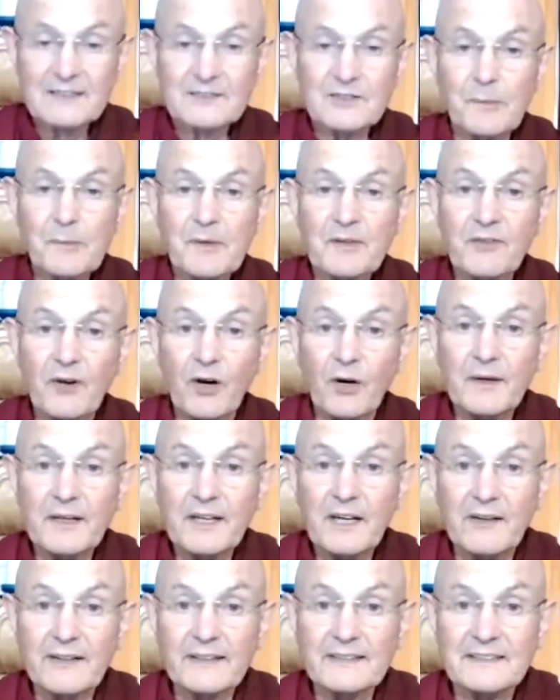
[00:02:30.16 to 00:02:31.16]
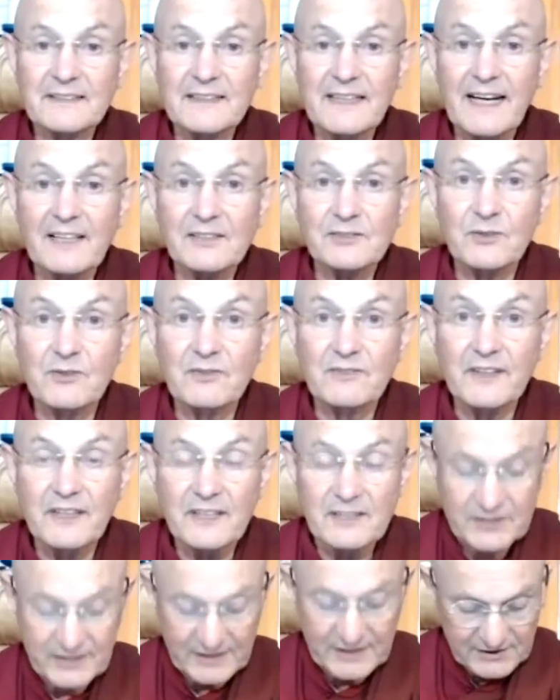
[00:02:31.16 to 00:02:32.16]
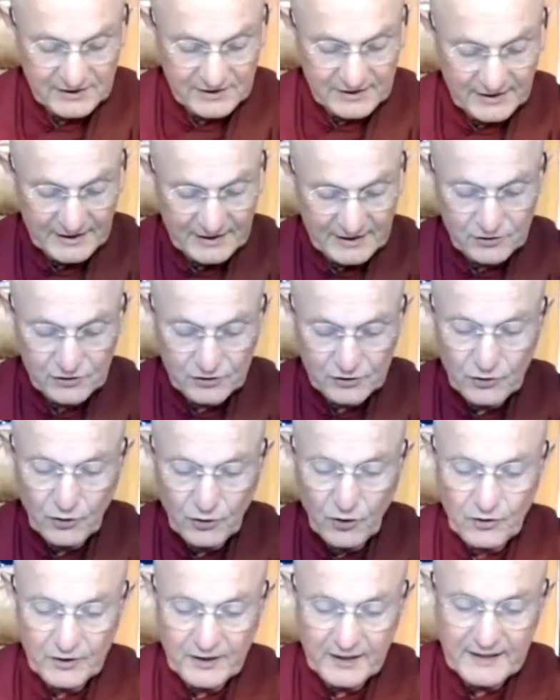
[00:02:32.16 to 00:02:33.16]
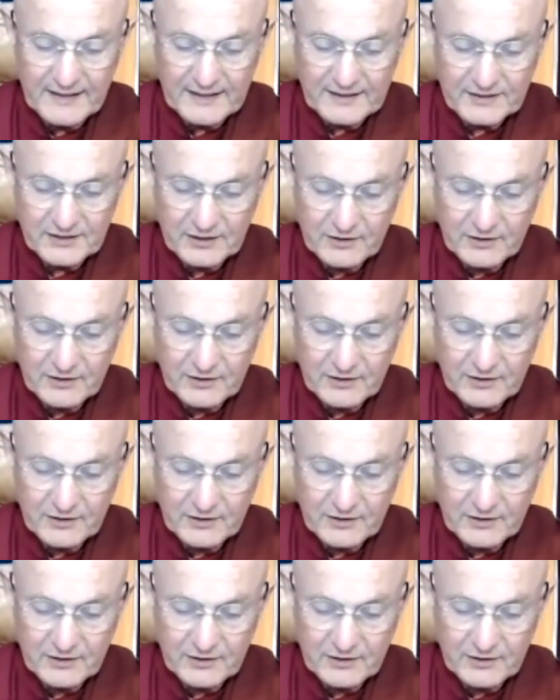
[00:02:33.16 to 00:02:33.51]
So before we go into the actual verses, the little story that